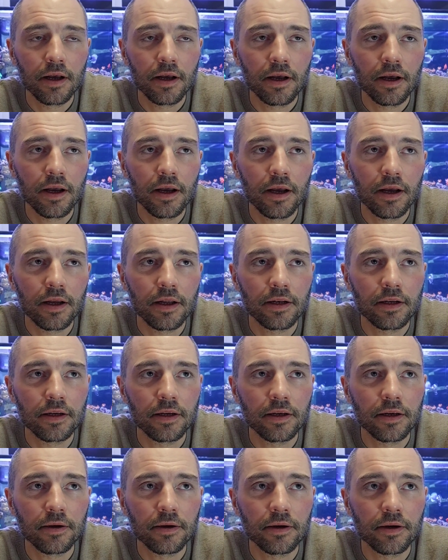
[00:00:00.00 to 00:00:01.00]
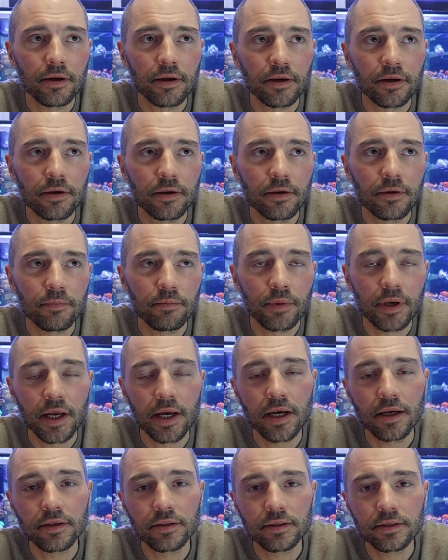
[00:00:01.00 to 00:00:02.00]
and but I
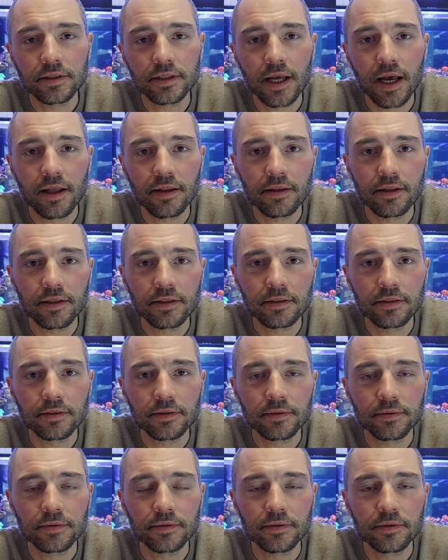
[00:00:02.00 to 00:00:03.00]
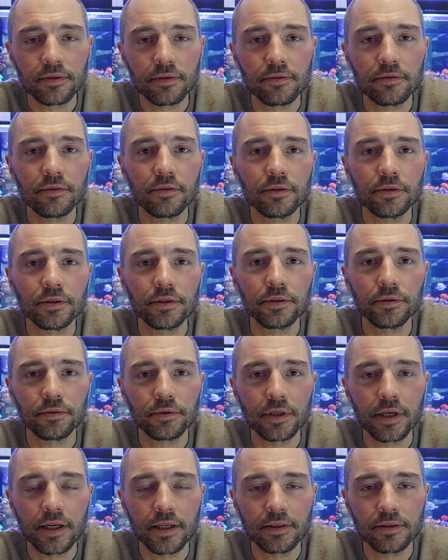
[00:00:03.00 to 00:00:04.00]
understand that, of course, you would
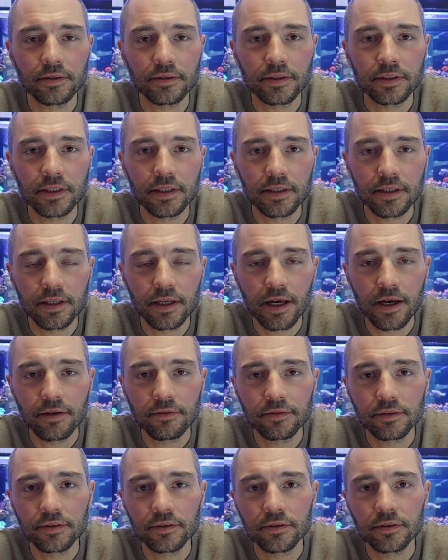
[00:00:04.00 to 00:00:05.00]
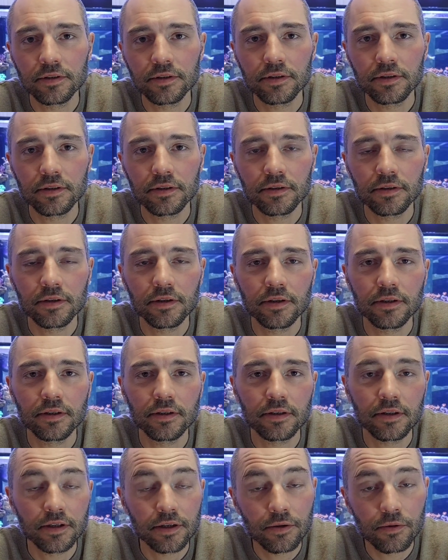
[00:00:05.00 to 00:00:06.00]
like to see the livestock, the
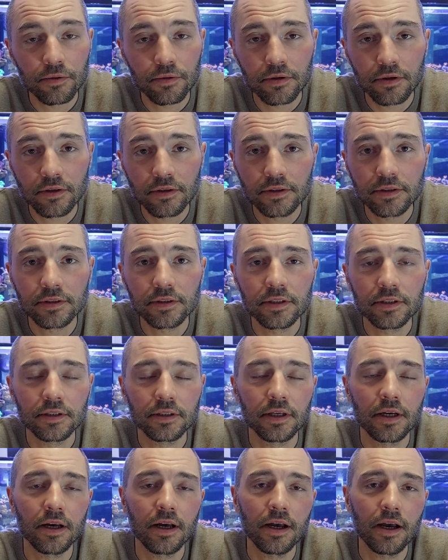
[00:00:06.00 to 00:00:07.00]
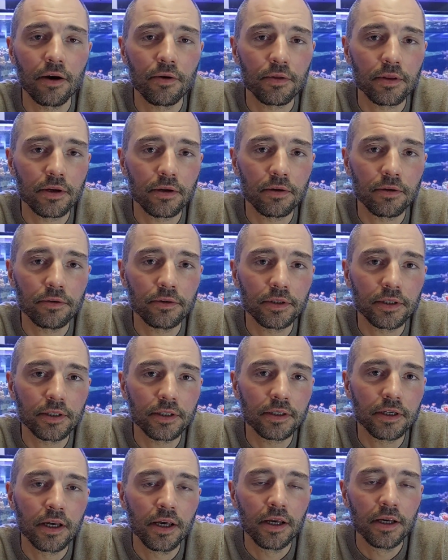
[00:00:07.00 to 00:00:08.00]
corals, how they're looking.
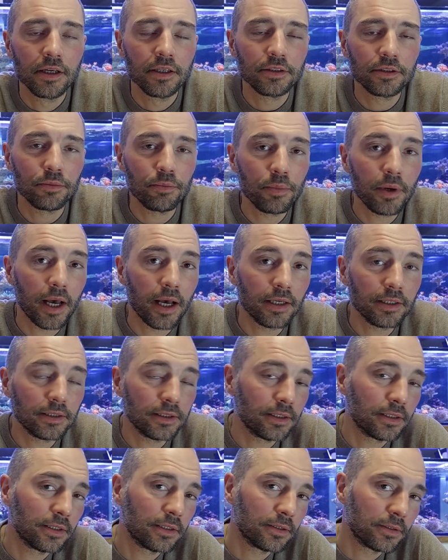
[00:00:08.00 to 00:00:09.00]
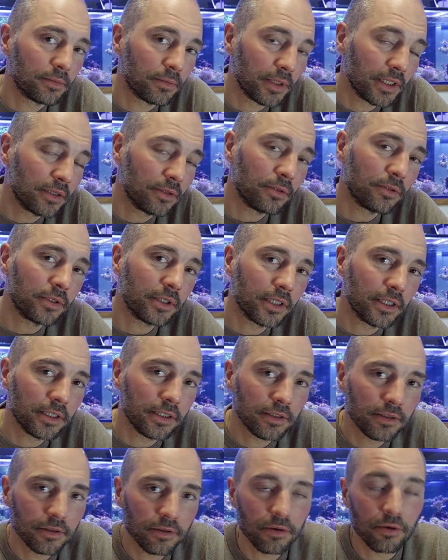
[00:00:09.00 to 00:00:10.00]
So past me talking
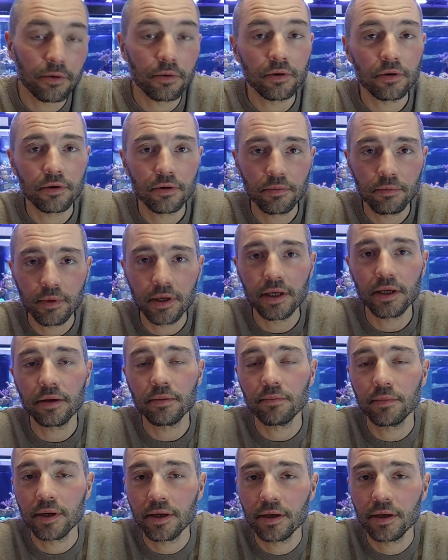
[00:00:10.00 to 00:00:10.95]
or making me